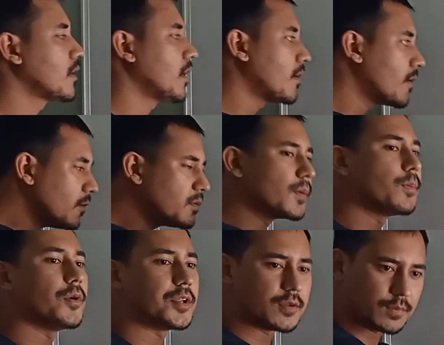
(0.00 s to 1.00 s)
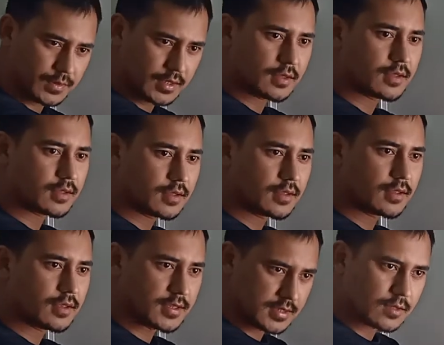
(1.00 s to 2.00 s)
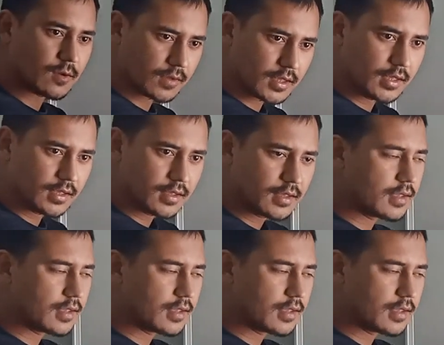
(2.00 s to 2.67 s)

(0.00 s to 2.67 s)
around the point P. Is it okay?